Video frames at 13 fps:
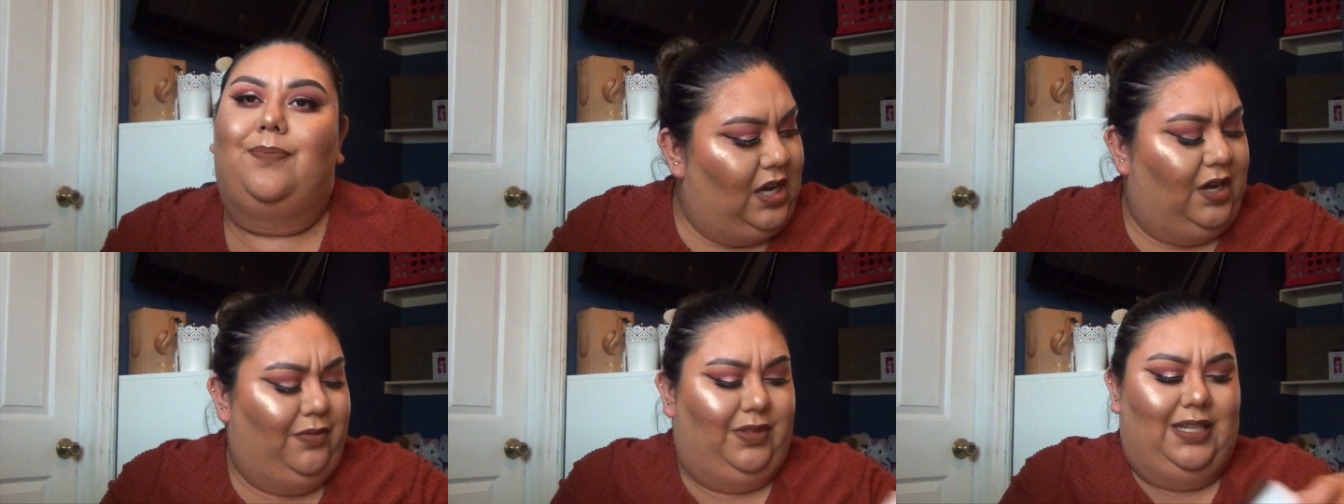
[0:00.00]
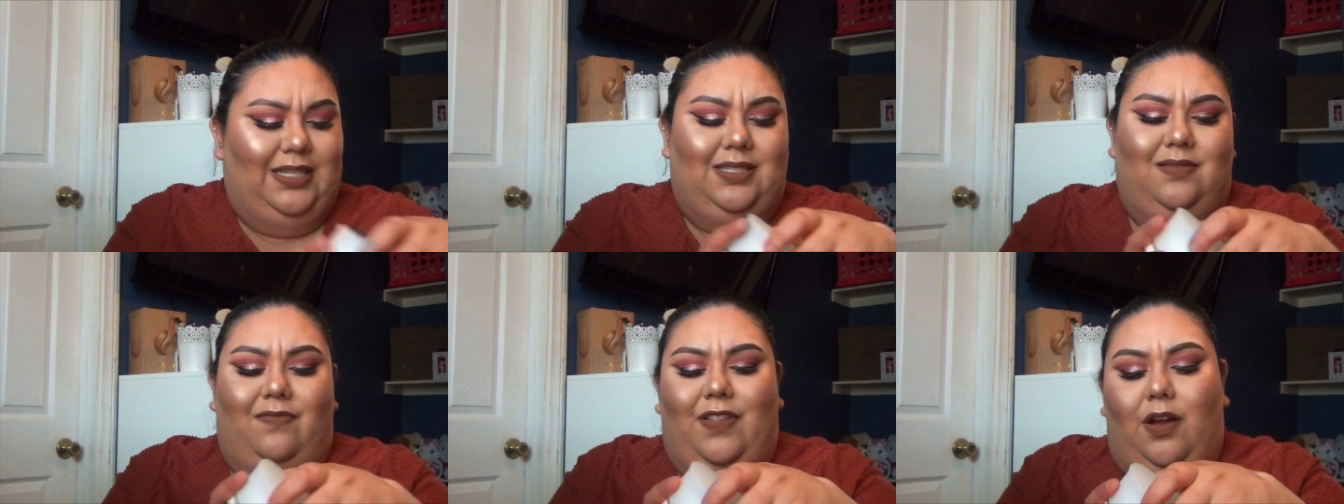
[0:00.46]
Oh,
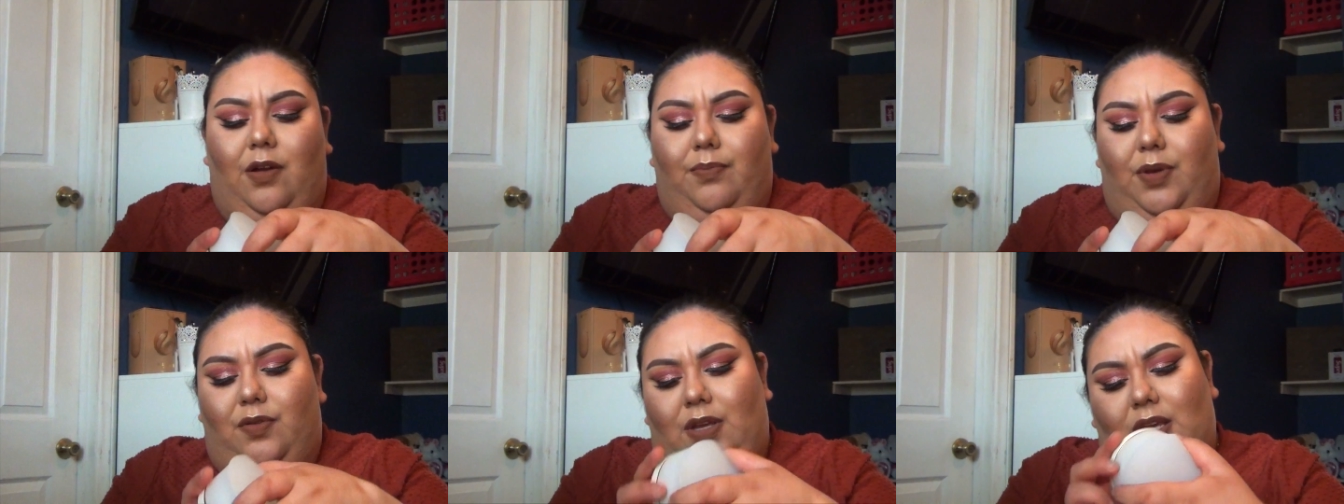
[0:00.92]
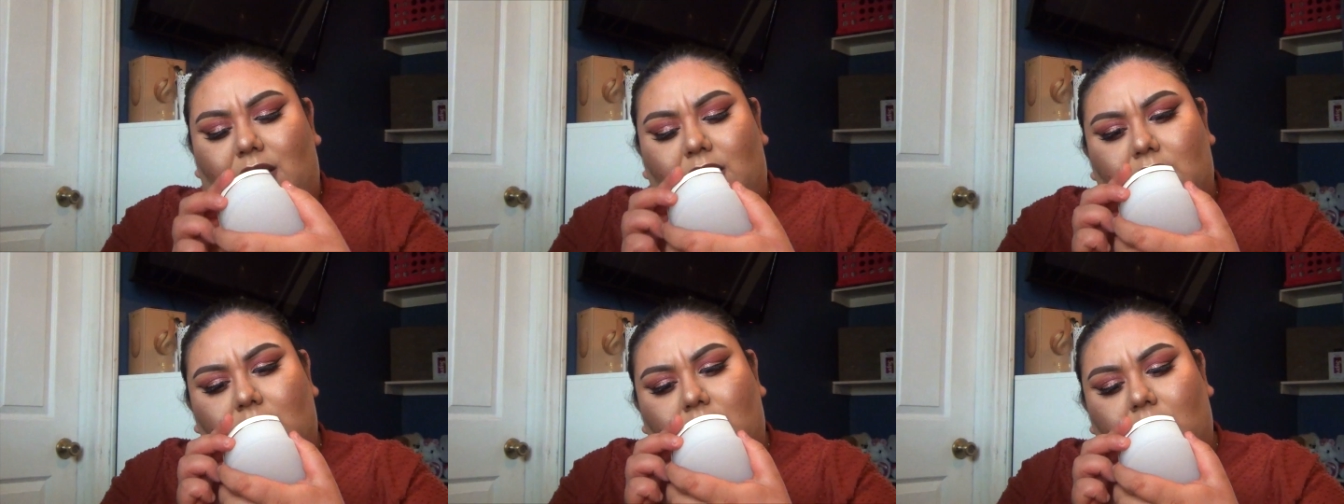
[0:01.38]
this Flower
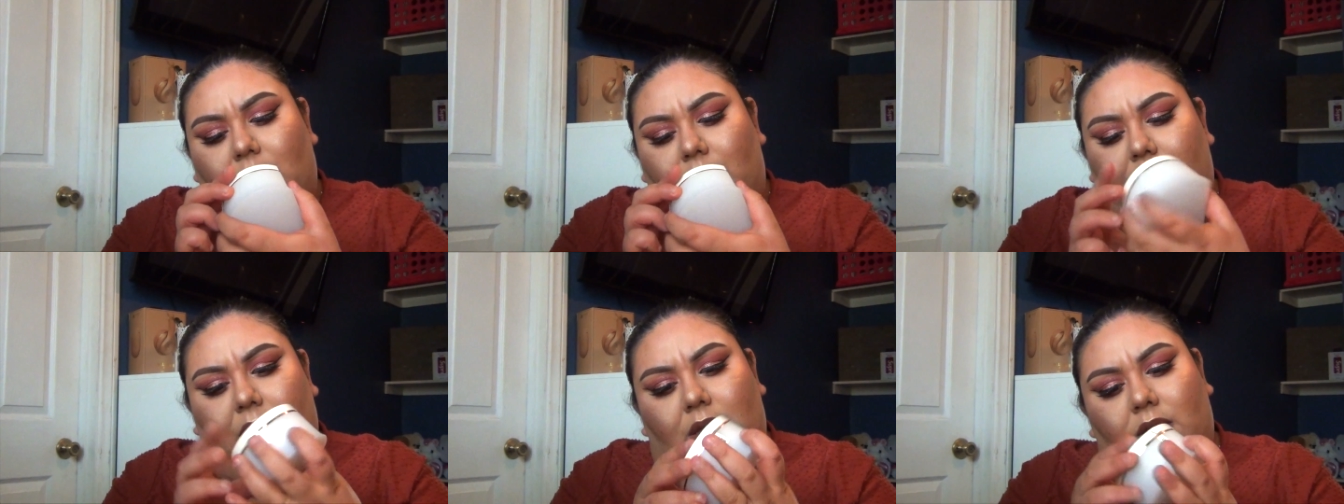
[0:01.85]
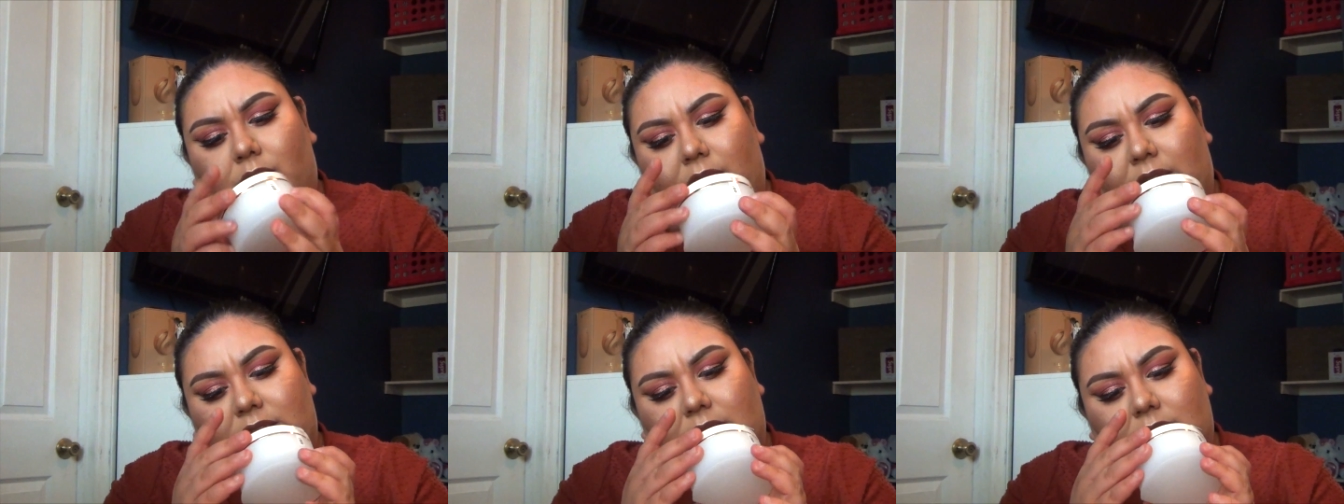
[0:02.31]
Beauty,
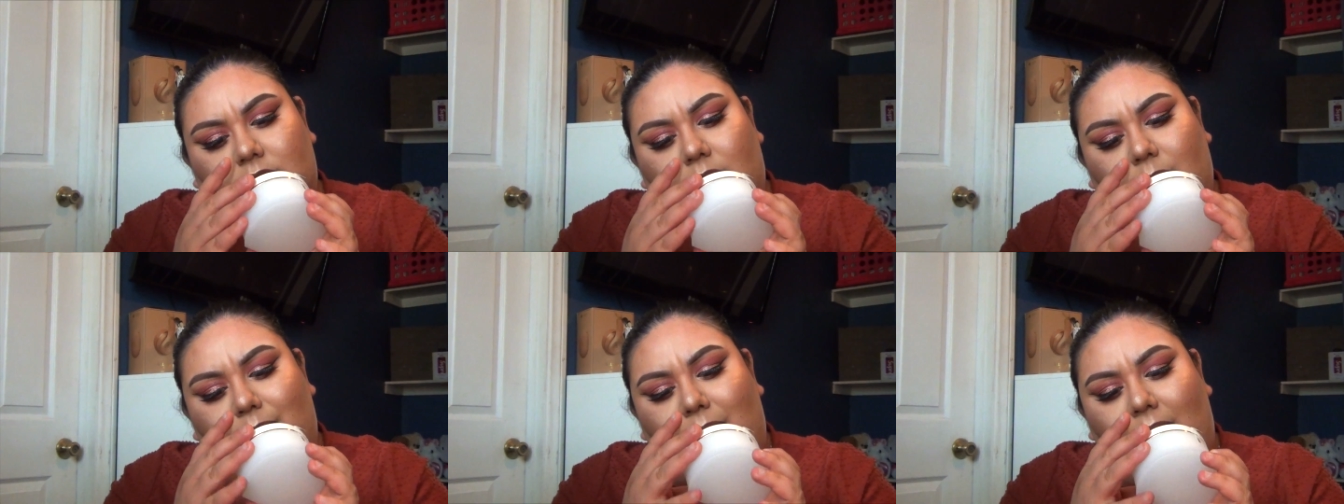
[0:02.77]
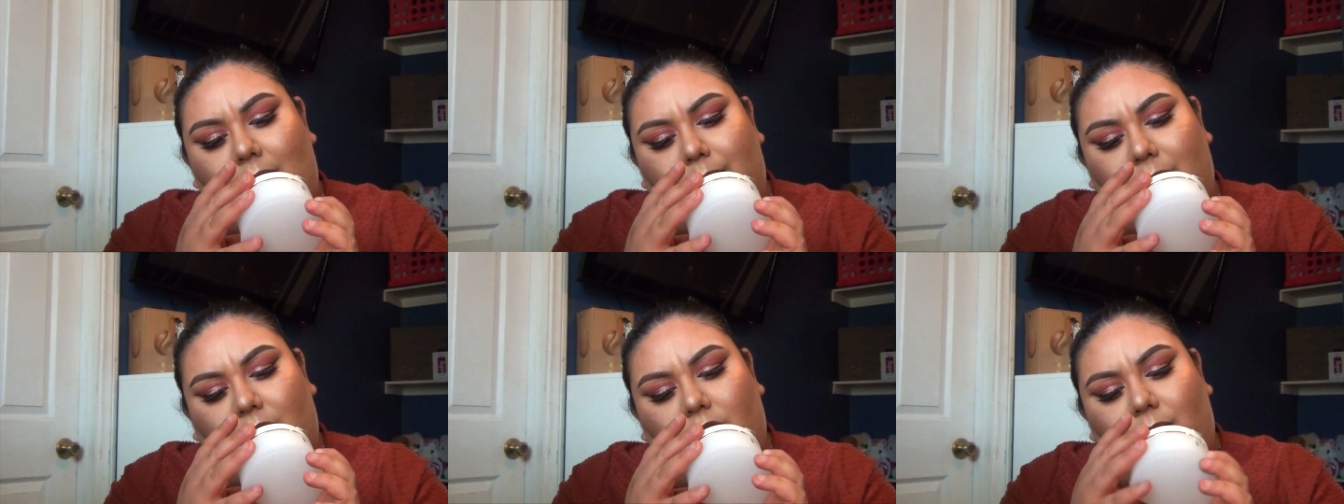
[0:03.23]
what is this? The matte
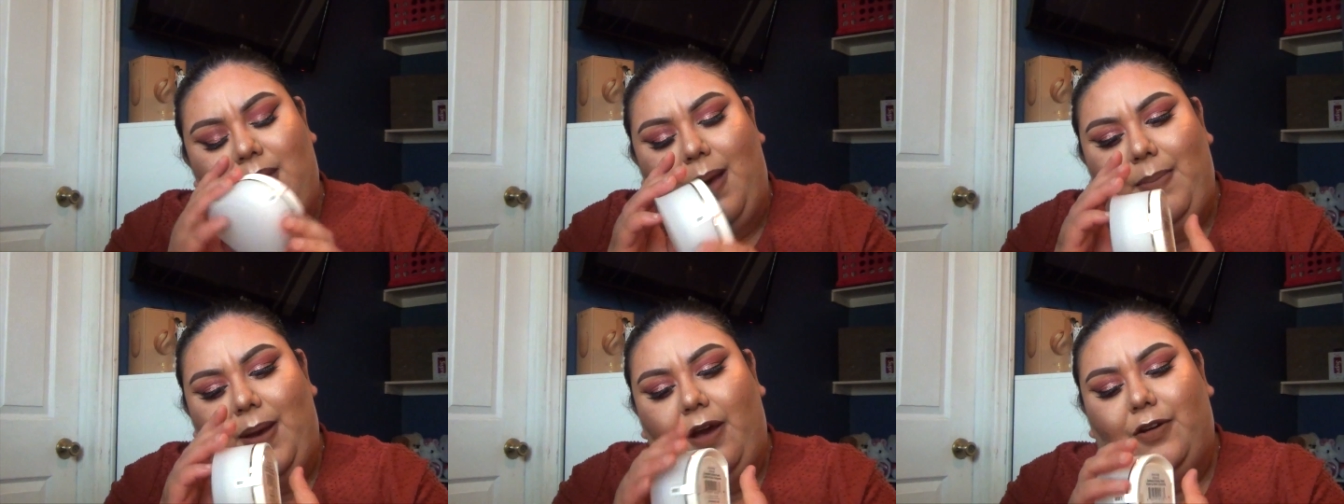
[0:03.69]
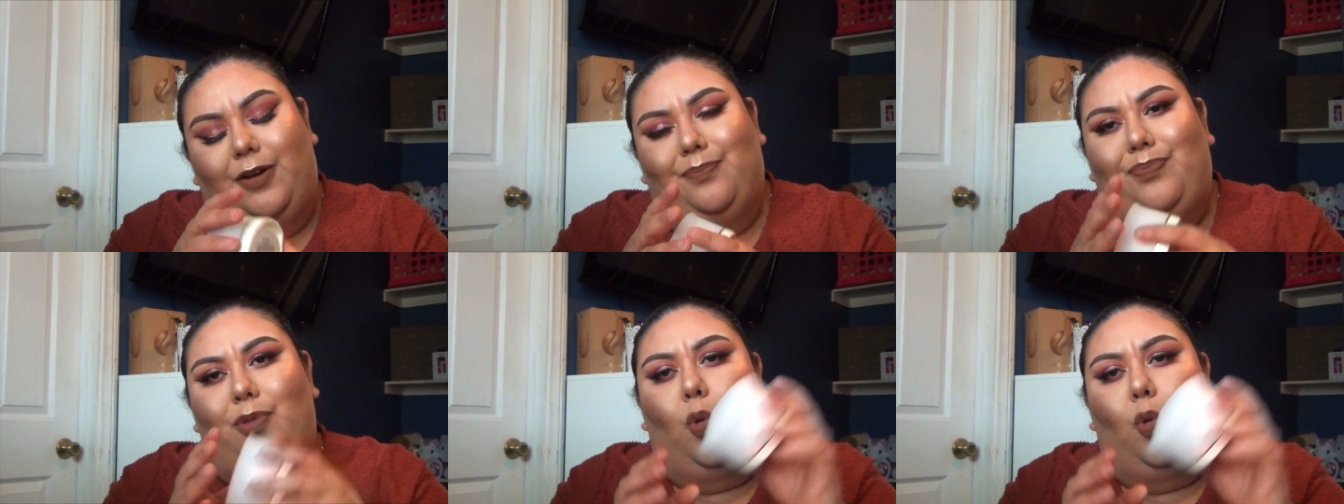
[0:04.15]
Miracle Matte Powder.